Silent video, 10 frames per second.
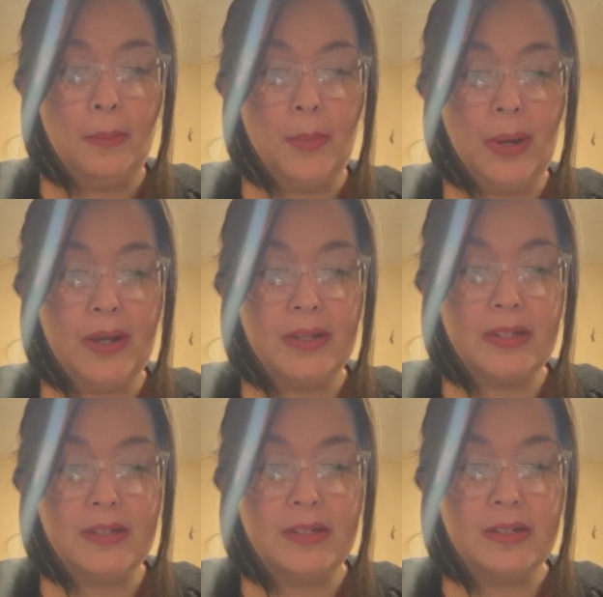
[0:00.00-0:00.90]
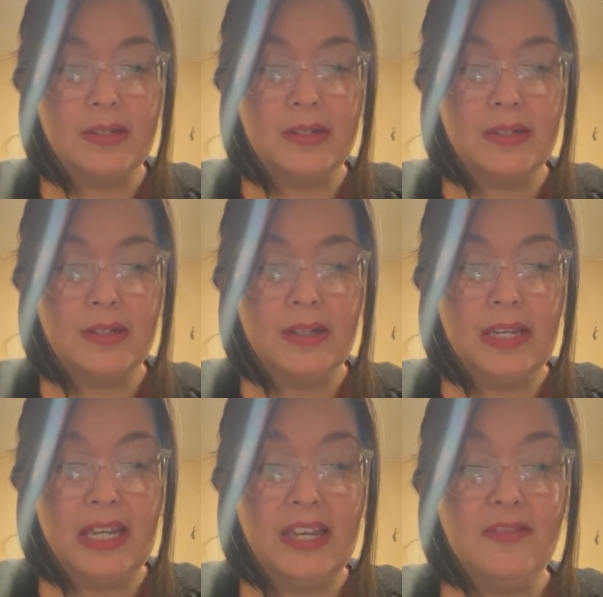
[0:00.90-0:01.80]
But
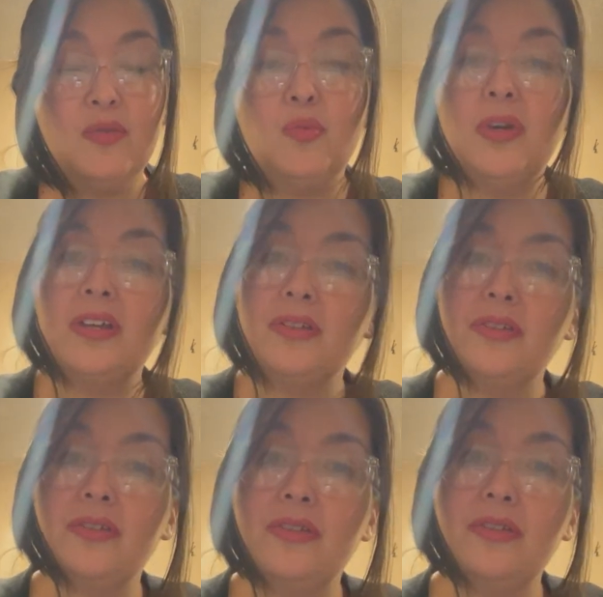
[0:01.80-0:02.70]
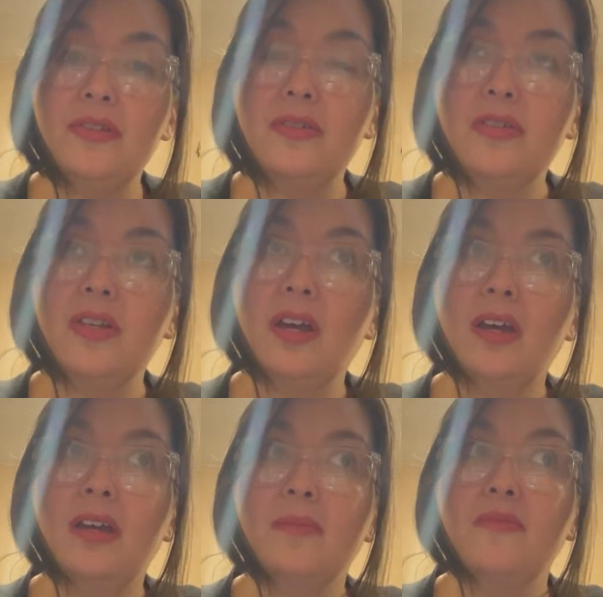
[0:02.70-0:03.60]
even with
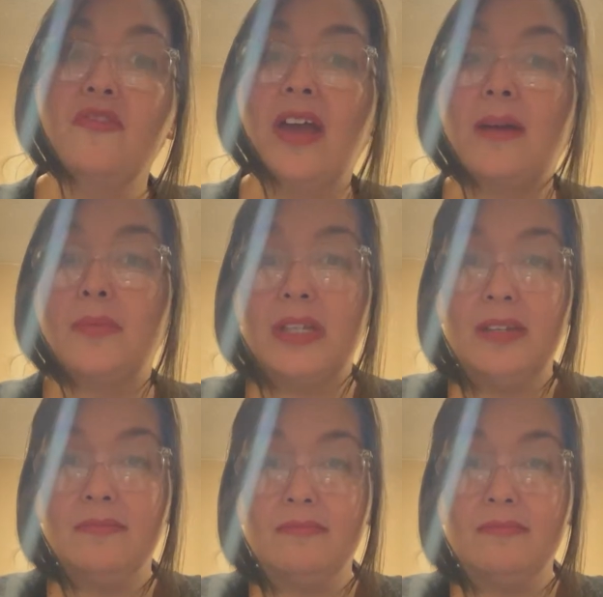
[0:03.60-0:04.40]
family,